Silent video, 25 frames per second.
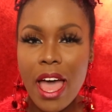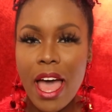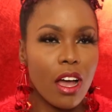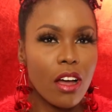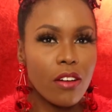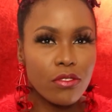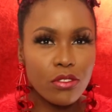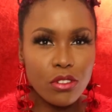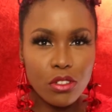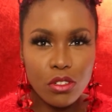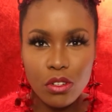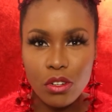
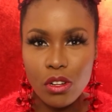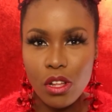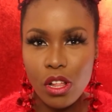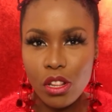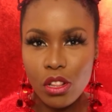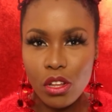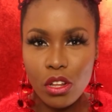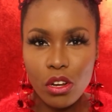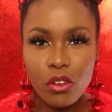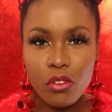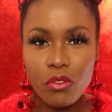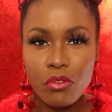After a
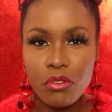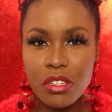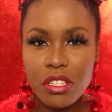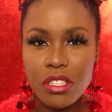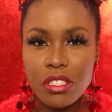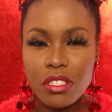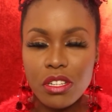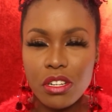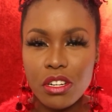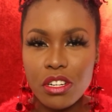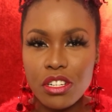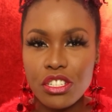lot of
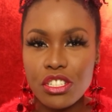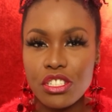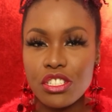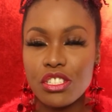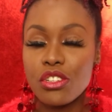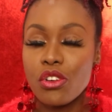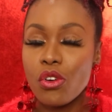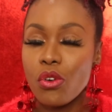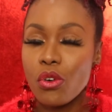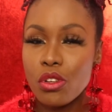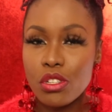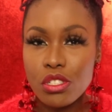research,
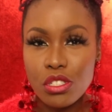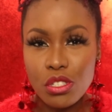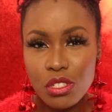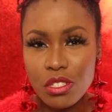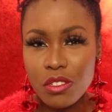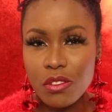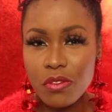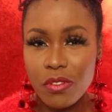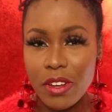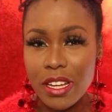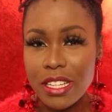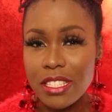also
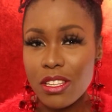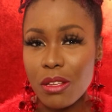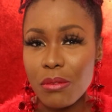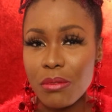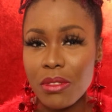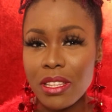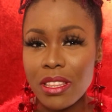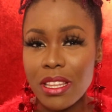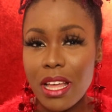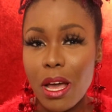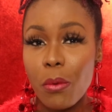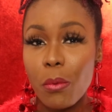to find
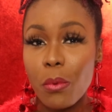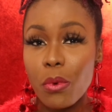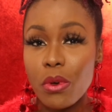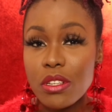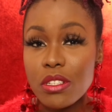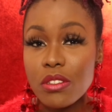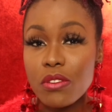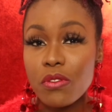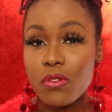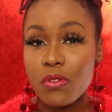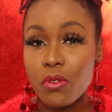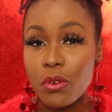something that
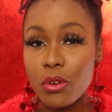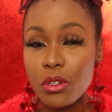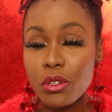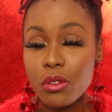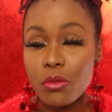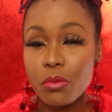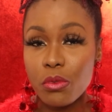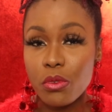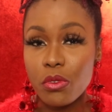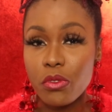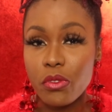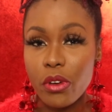was
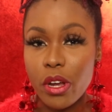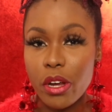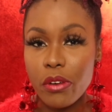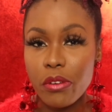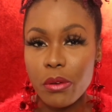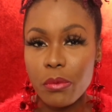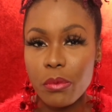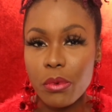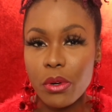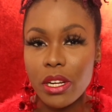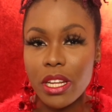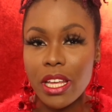affordable for
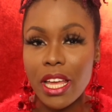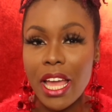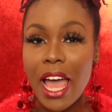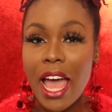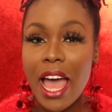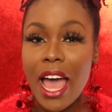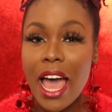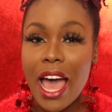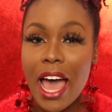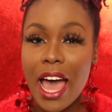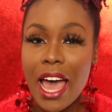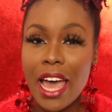everybody,
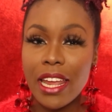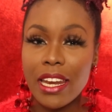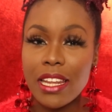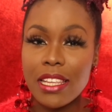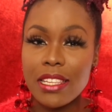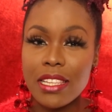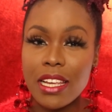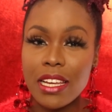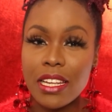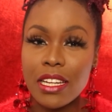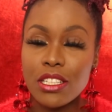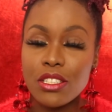I
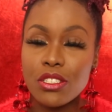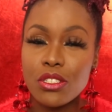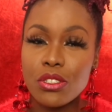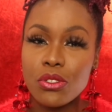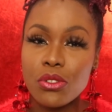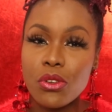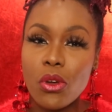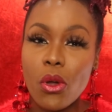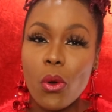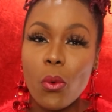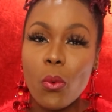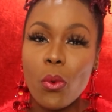decided to
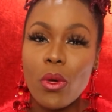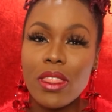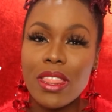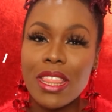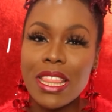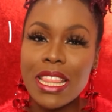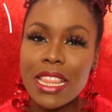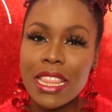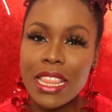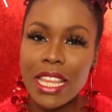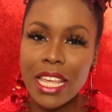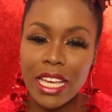go with
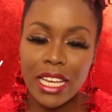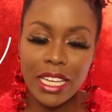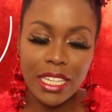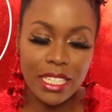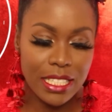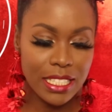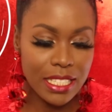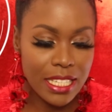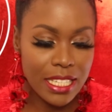NYX.